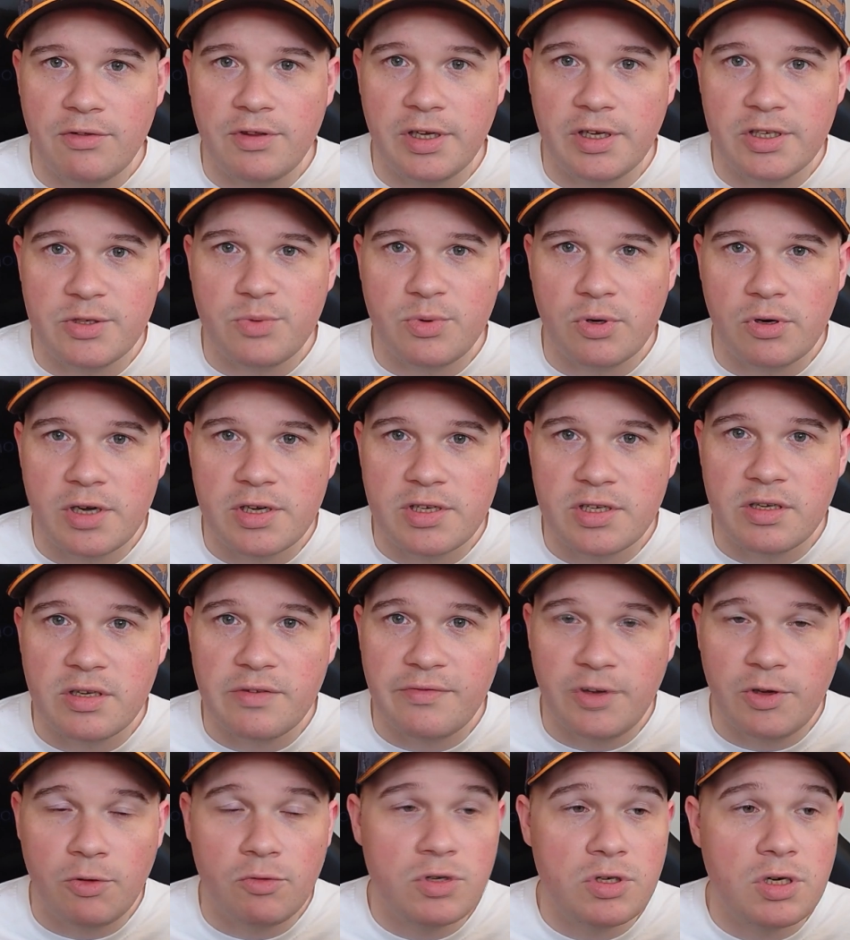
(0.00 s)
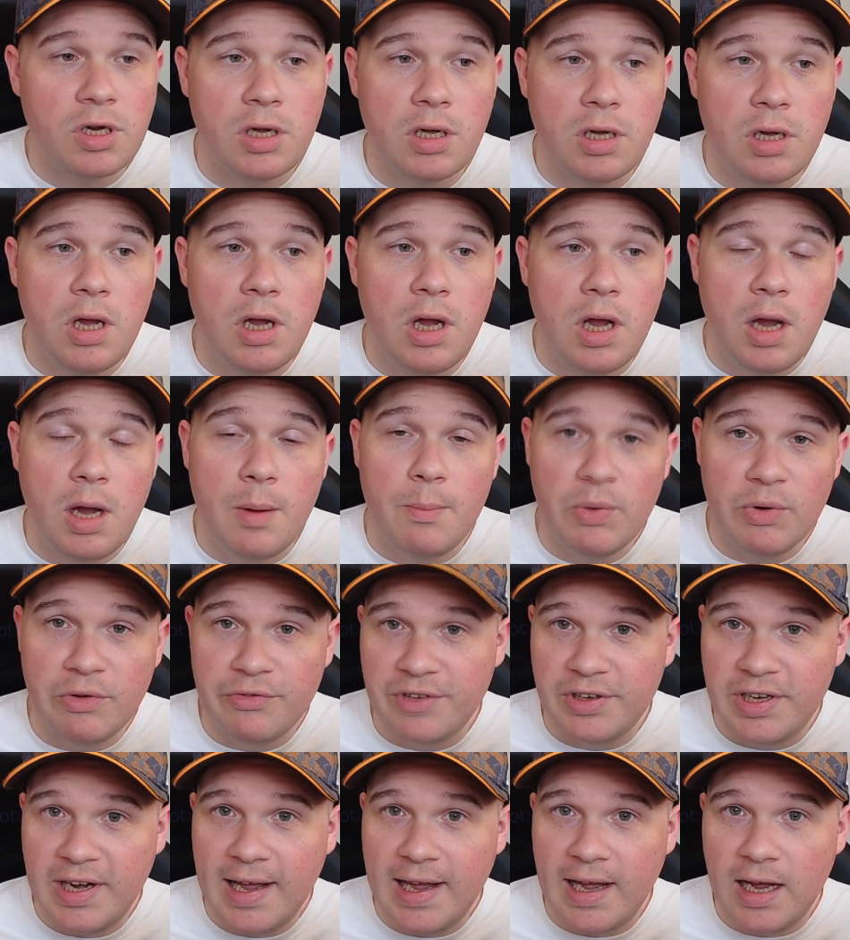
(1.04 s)
things progress into future. But
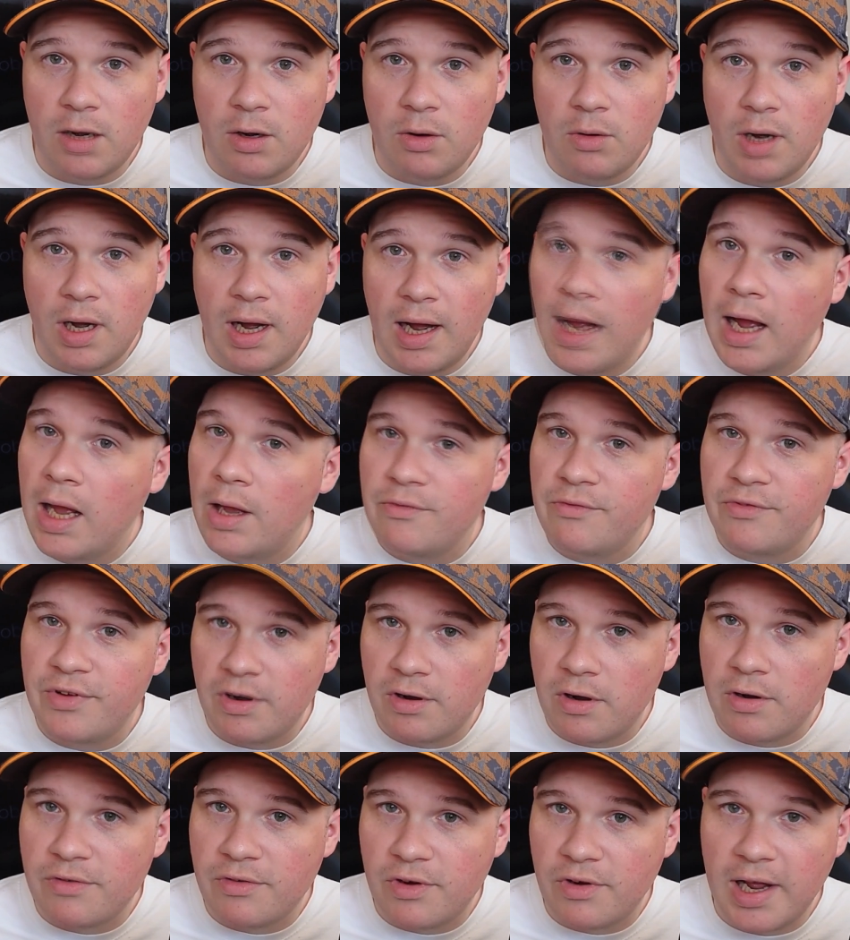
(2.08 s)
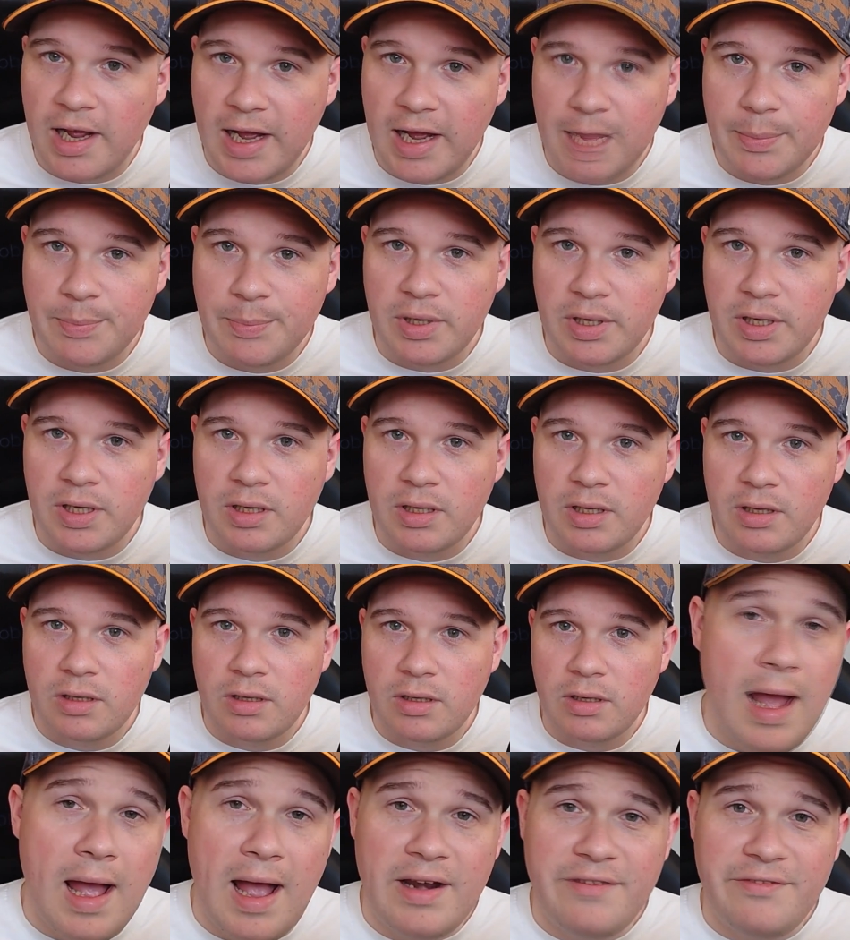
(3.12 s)
for now, I am very happy.
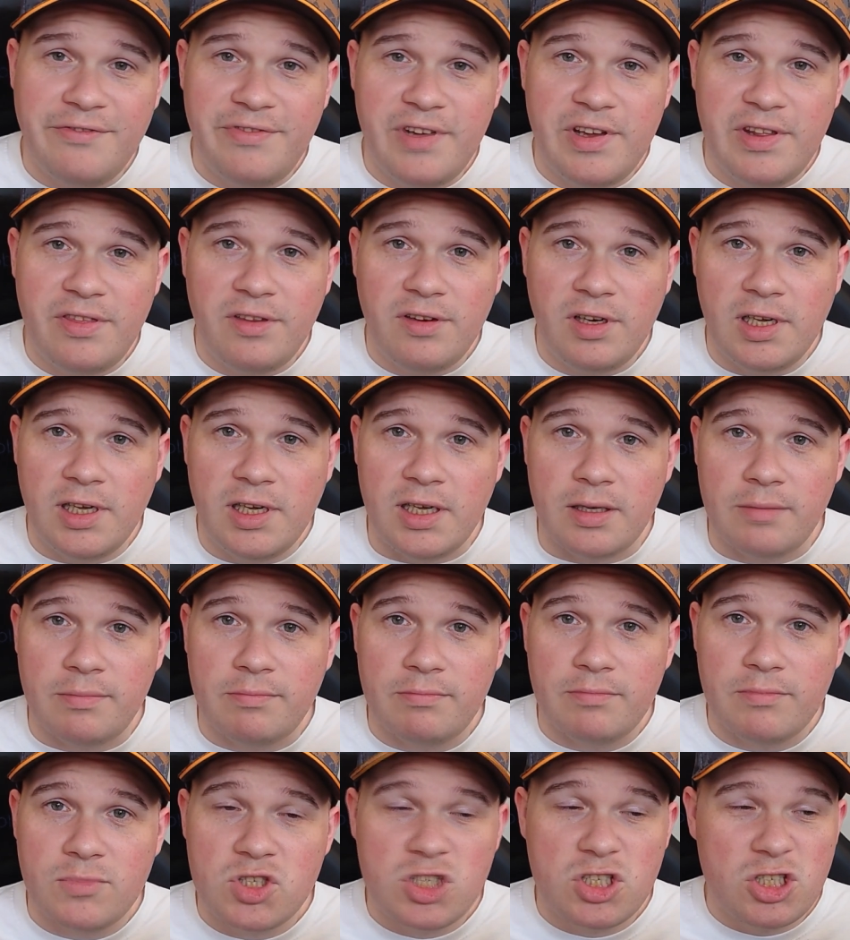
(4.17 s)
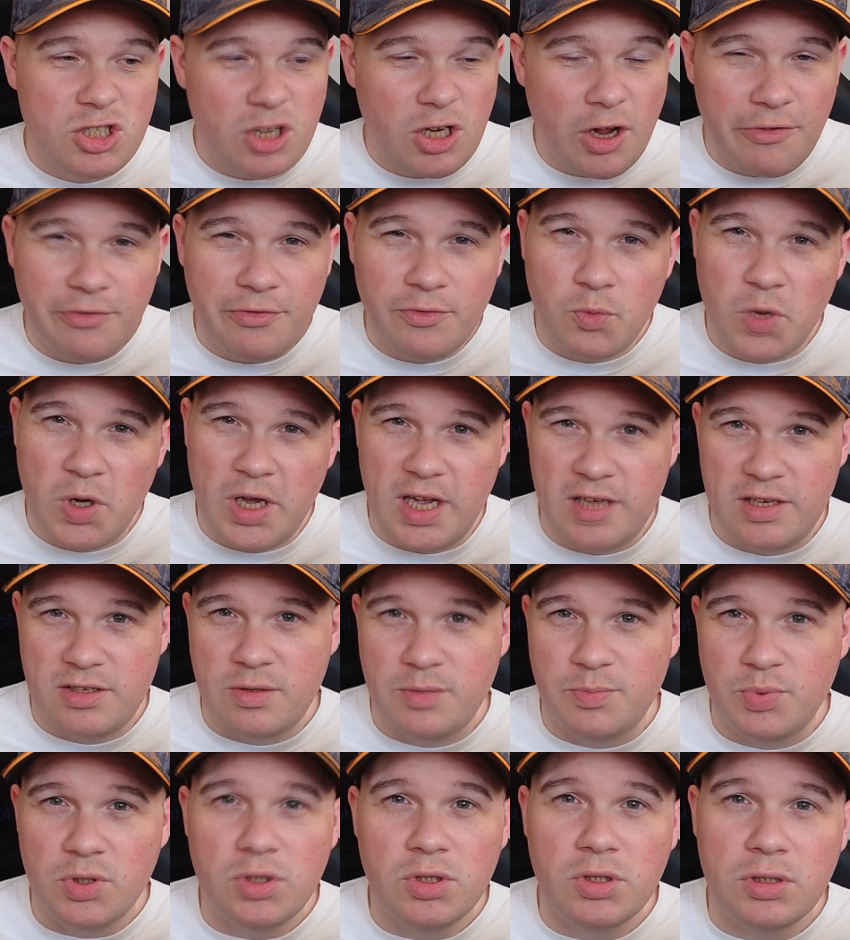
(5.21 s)
And fifthly, software
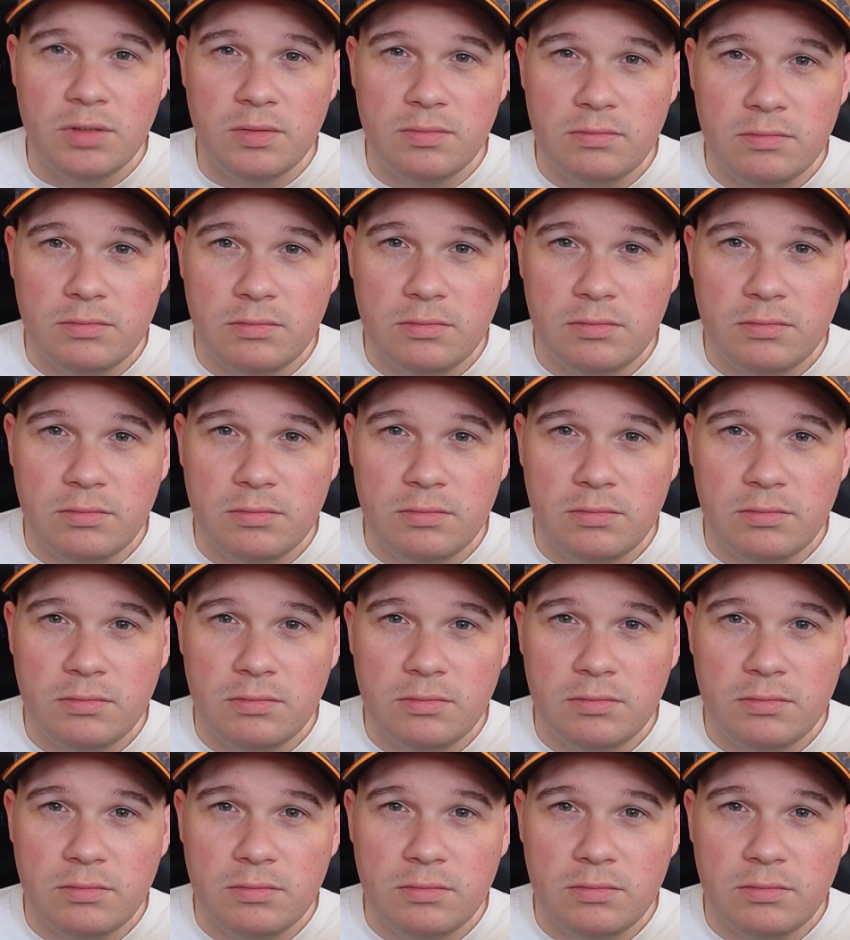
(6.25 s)
support.